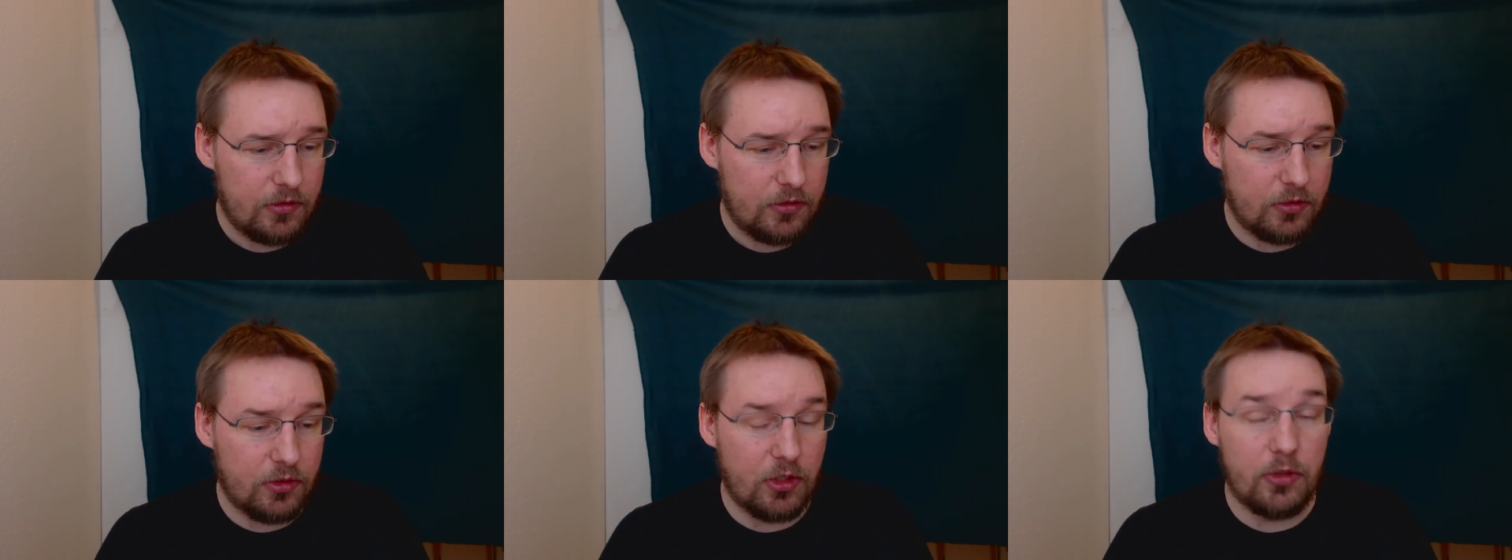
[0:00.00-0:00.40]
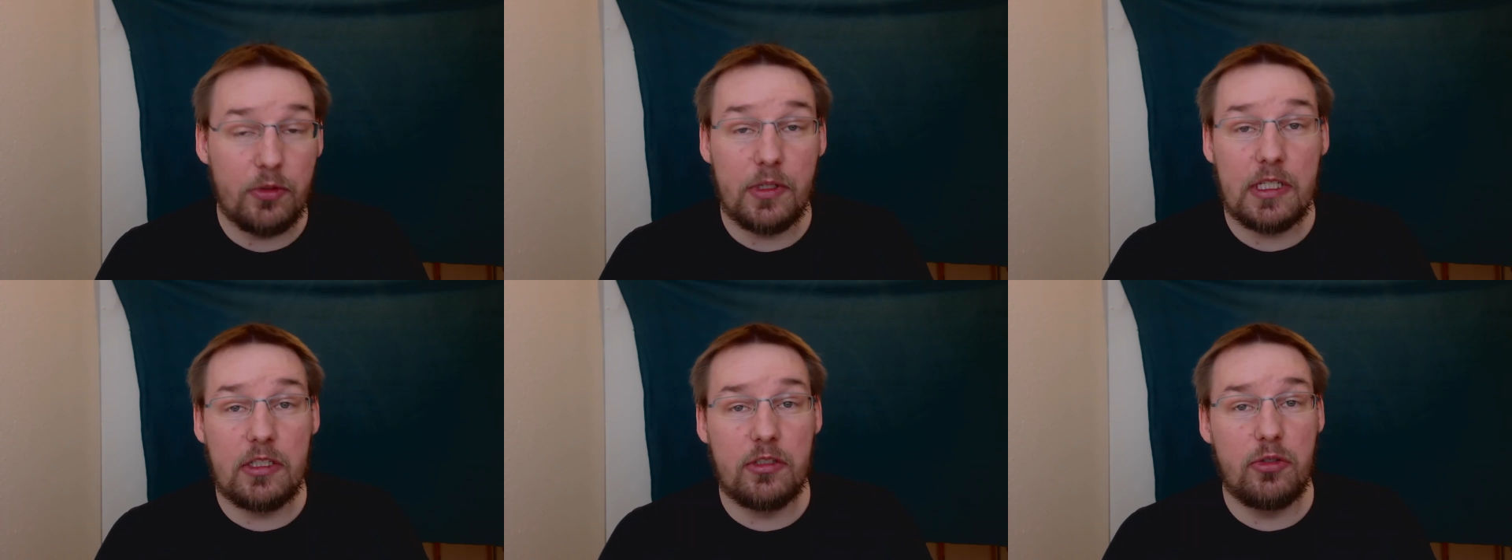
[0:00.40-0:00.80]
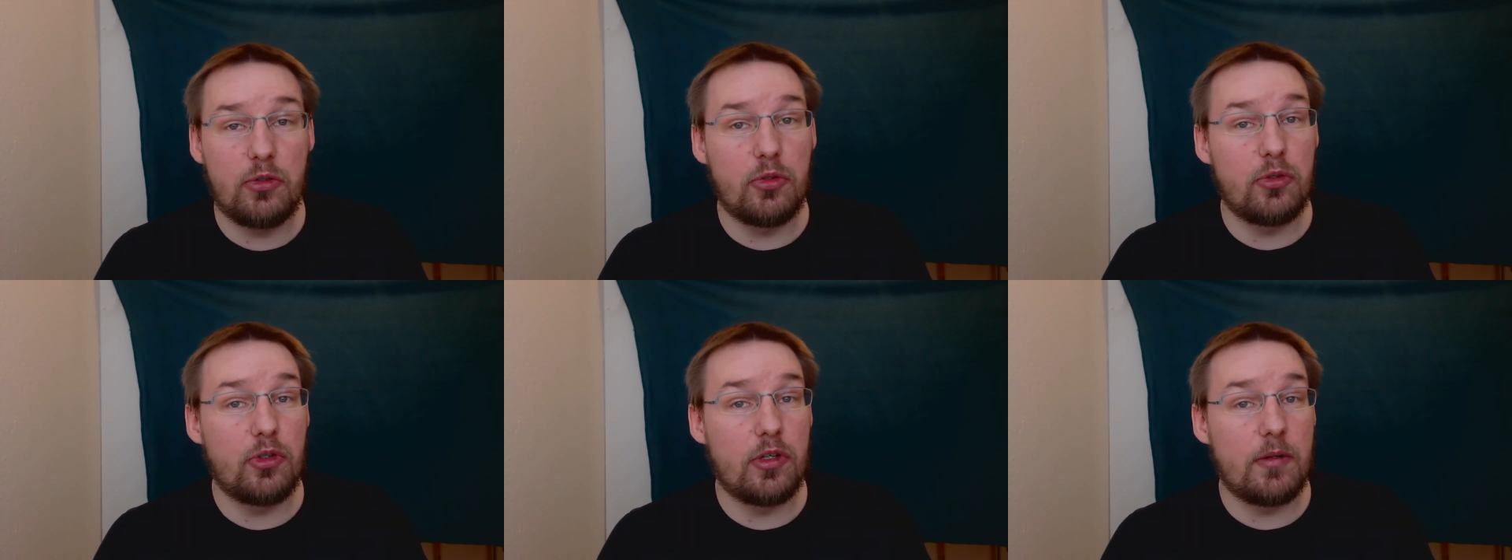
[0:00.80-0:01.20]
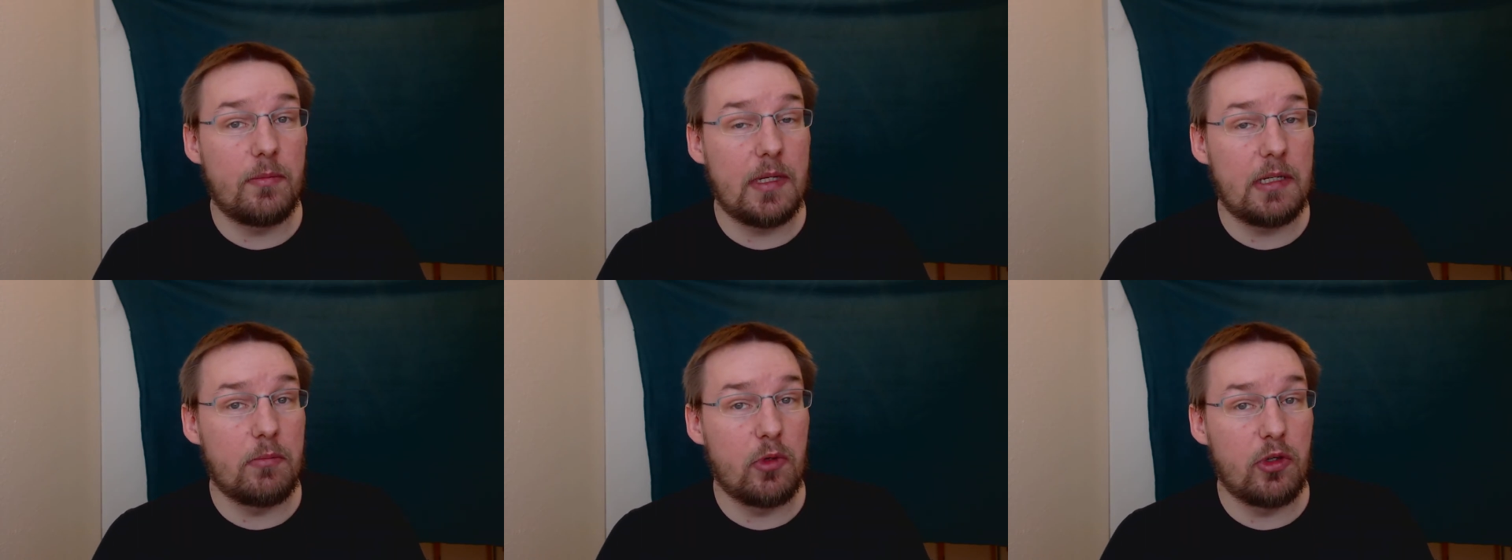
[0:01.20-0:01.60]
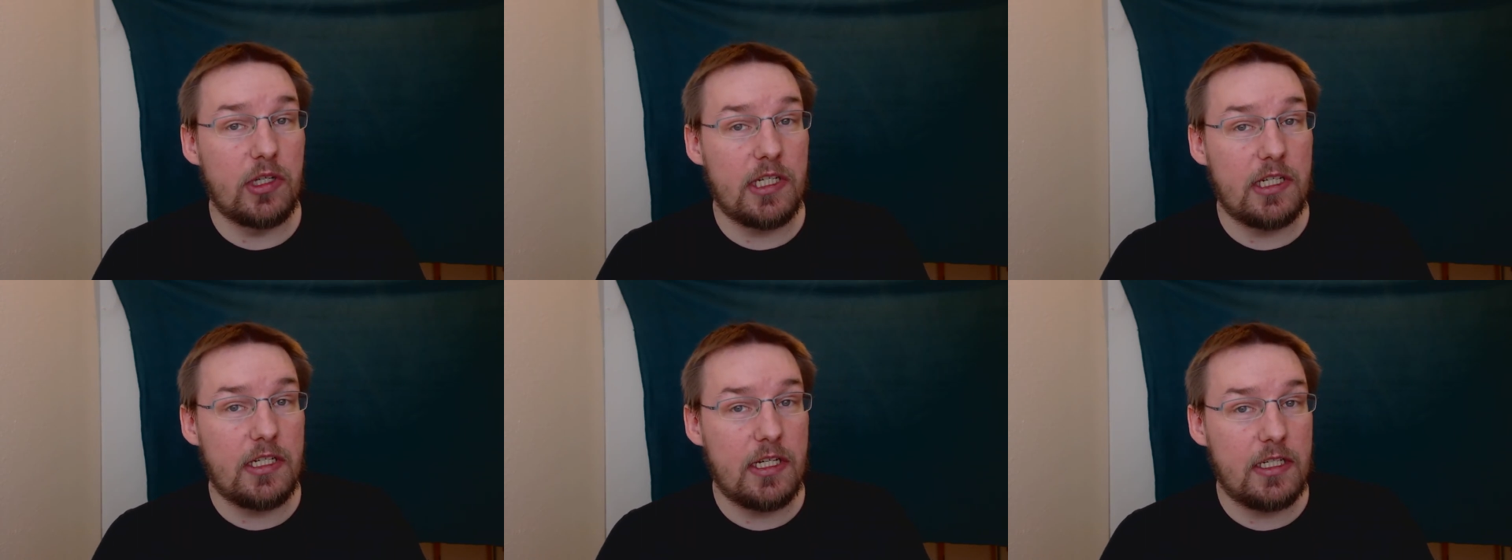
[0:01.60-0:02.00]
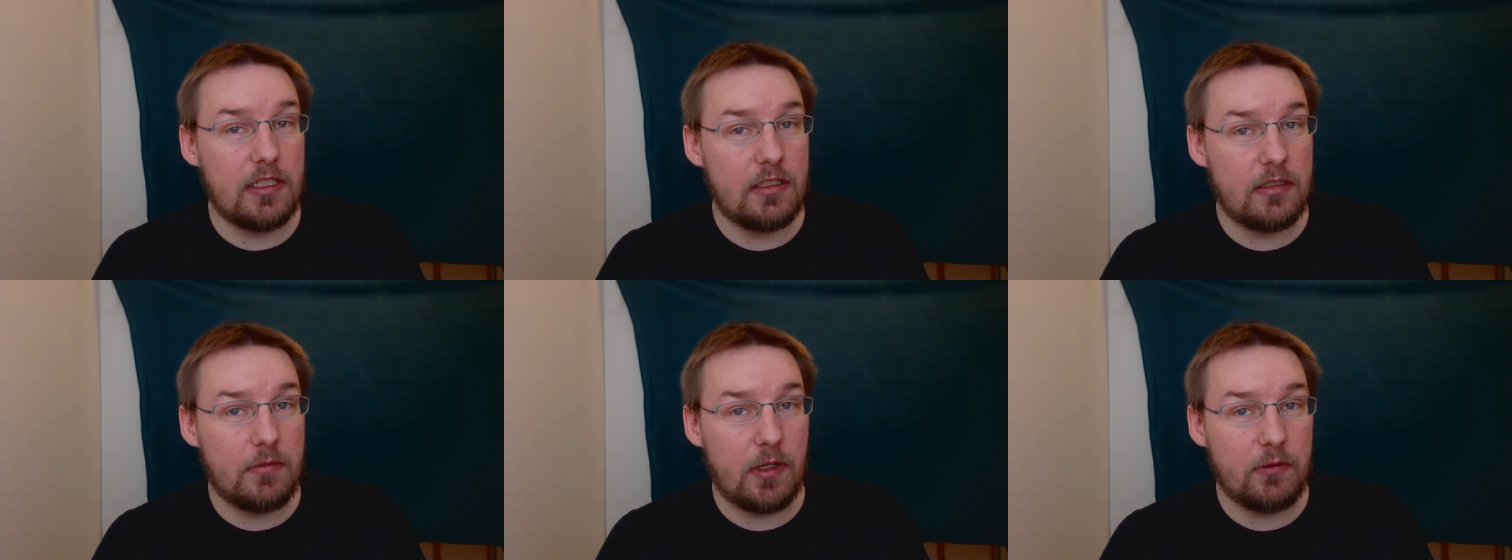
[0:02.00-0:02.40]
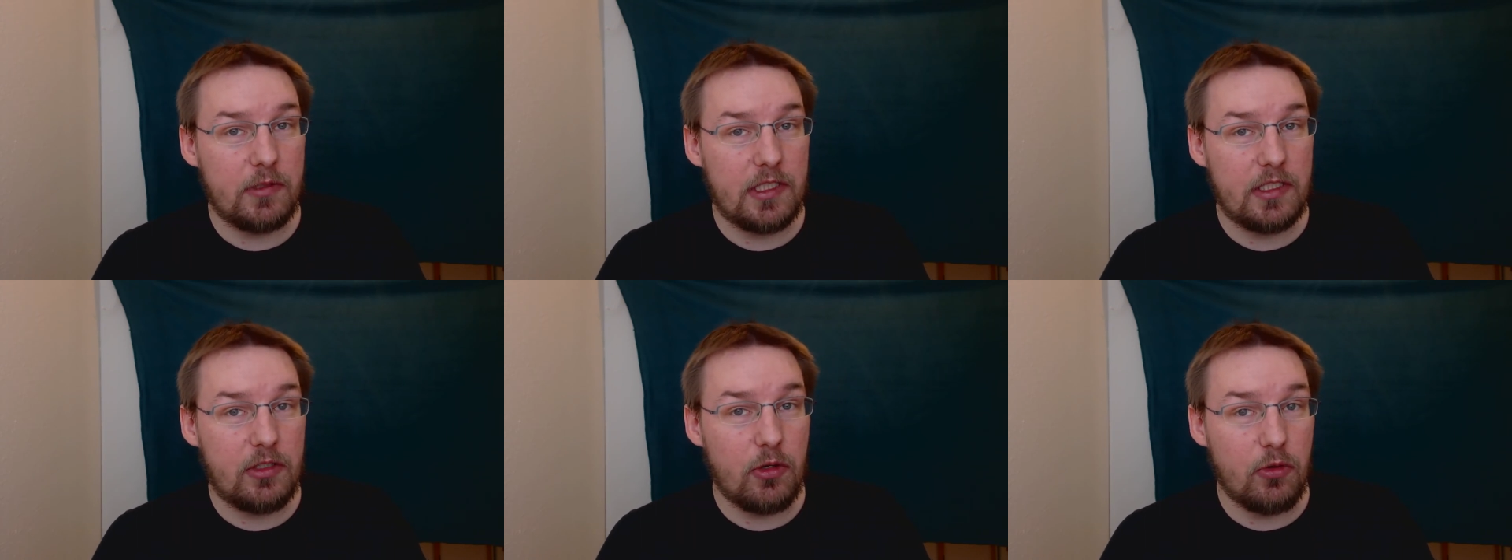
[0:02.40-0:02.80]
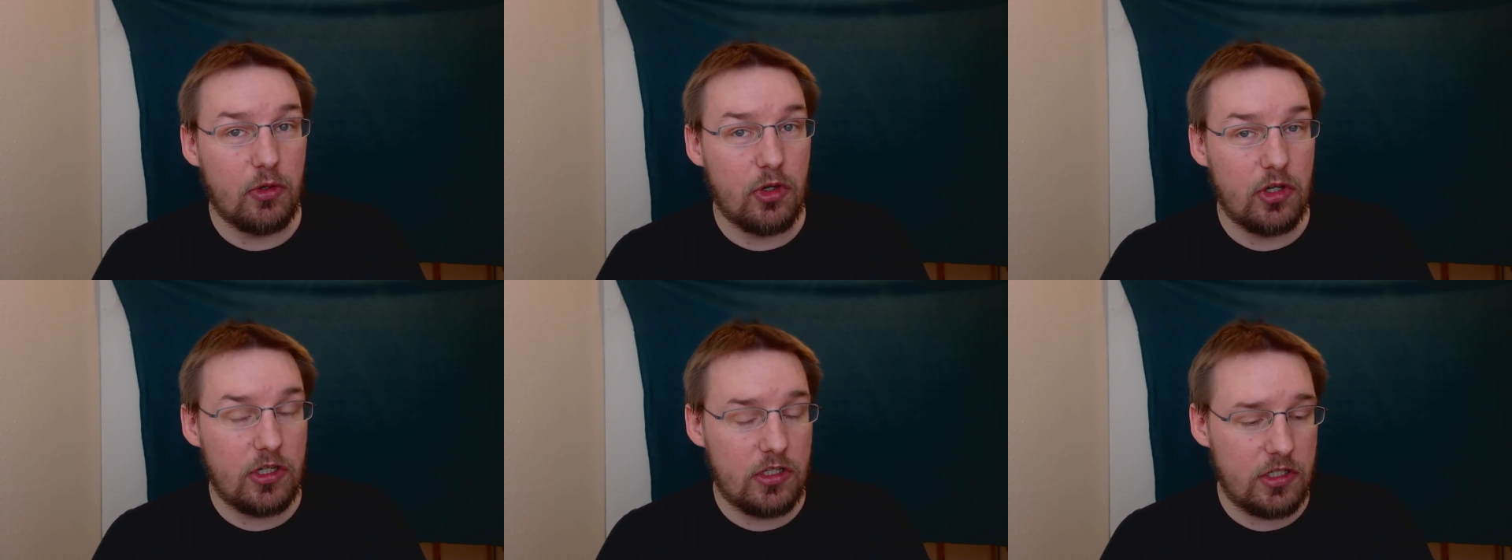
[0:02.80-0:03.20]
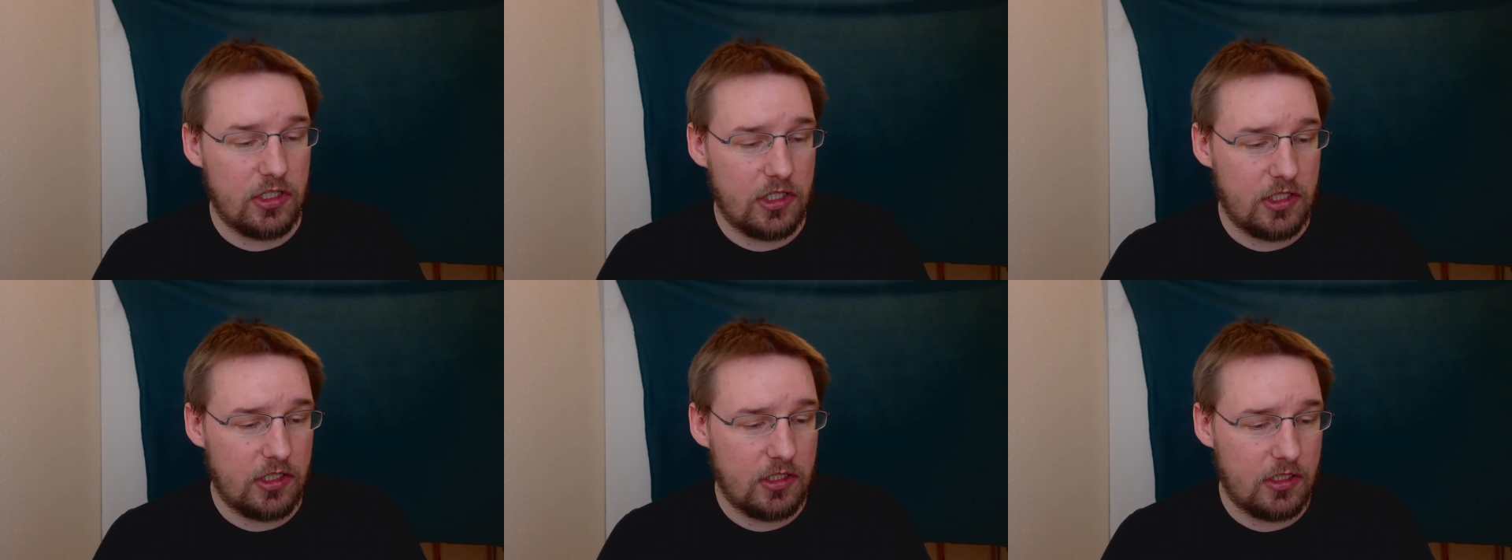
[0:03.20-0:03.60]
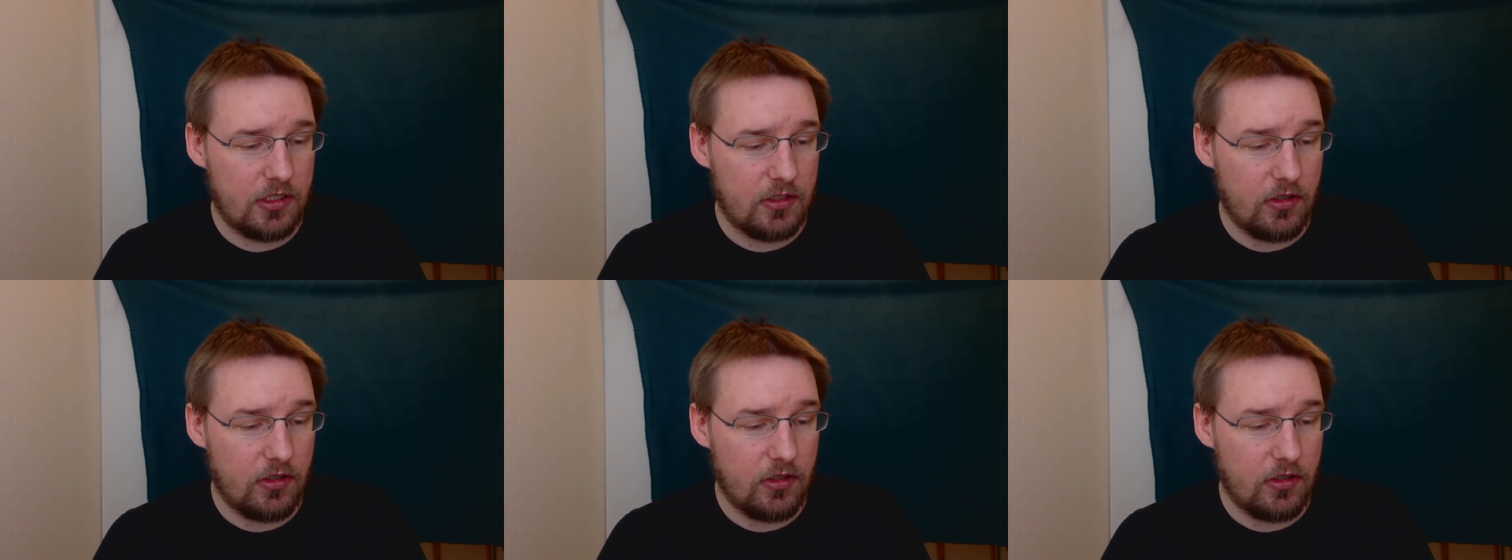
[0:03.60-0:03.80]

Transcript: To go into a bit more details about these go-karts,